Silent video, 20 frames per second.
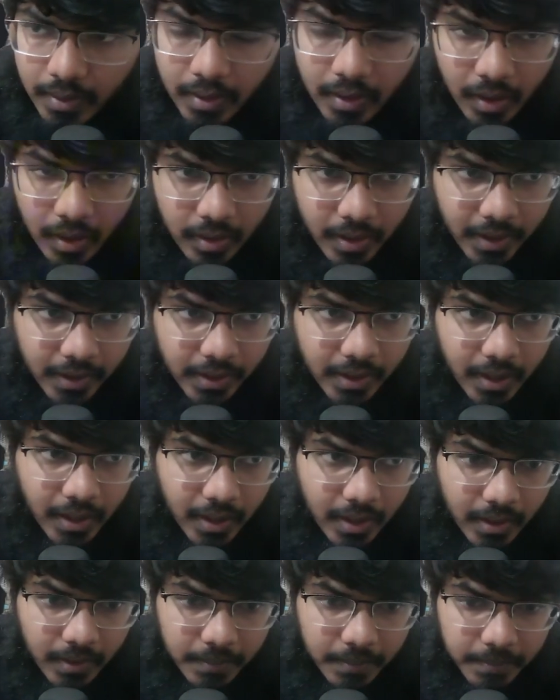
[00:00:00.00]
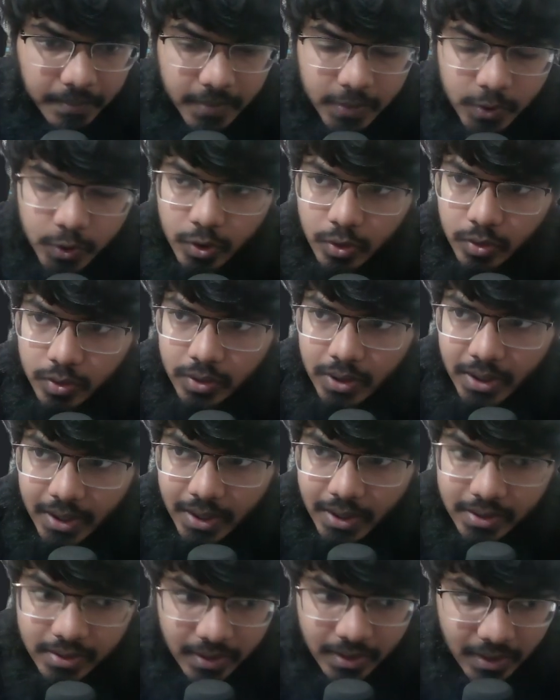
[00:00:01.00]
All right, so the
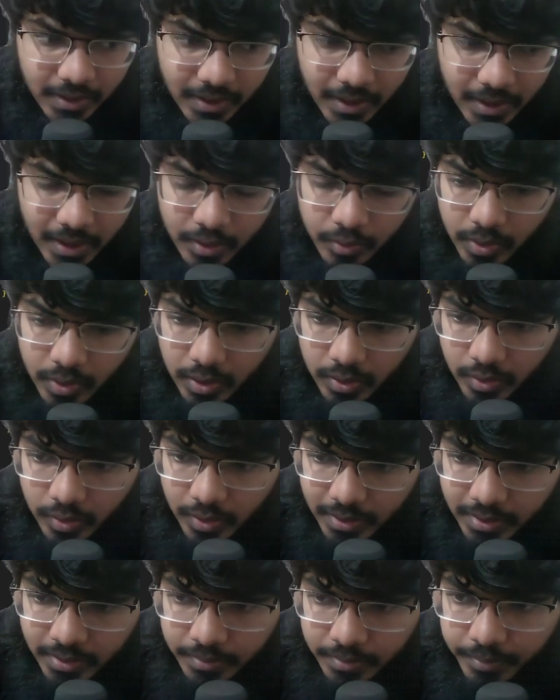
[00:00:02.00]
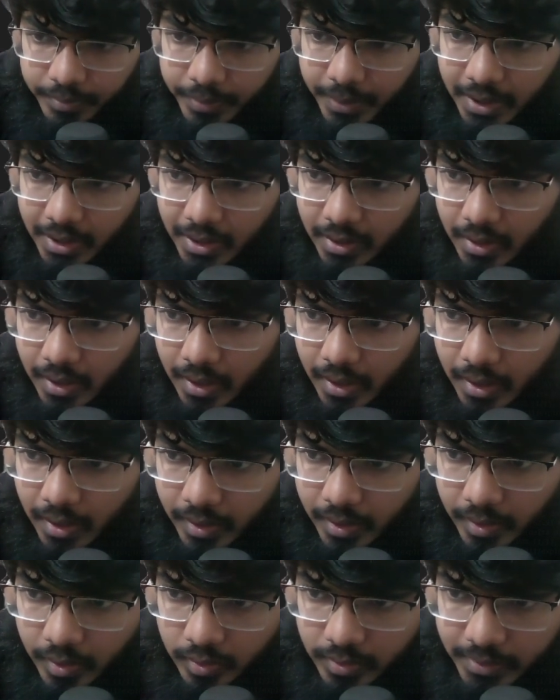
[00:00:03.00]
next thing that I want to do is build
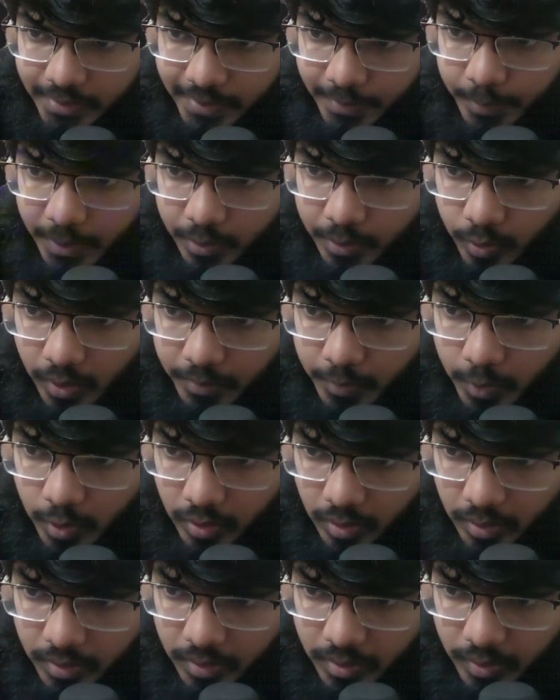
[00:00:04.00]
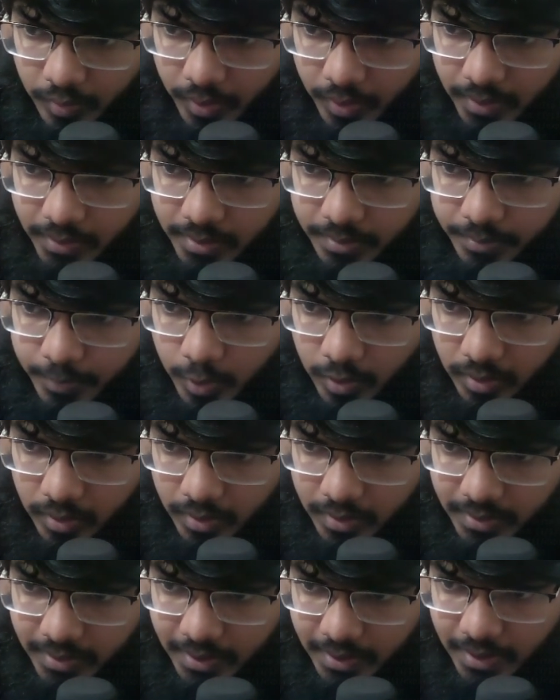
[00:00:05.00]
zip it once
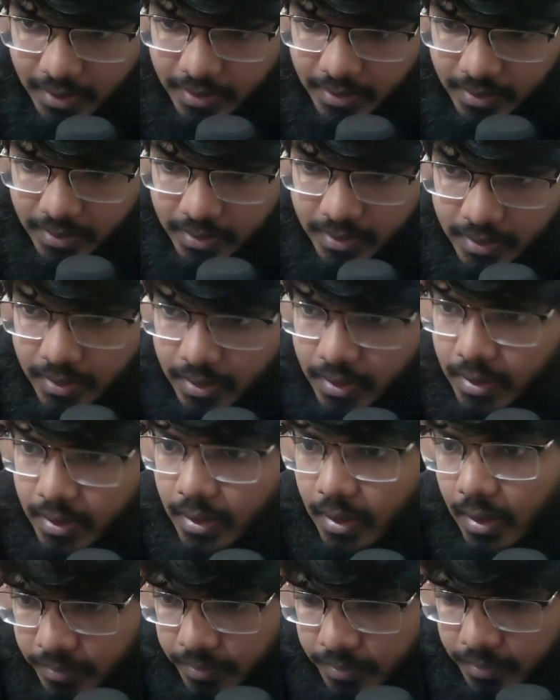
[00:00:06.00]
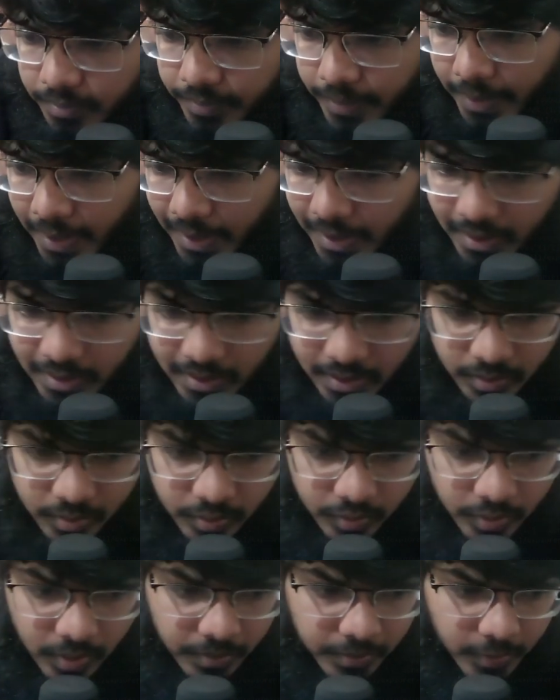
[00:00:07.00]
more, since package it
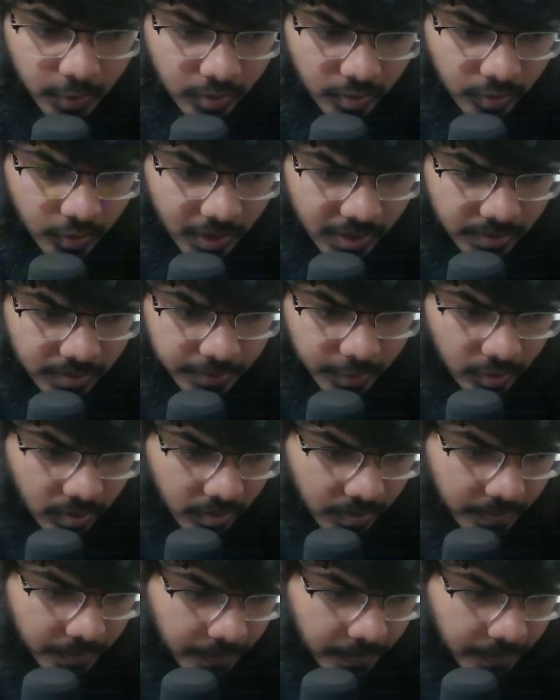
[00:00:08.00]
once more.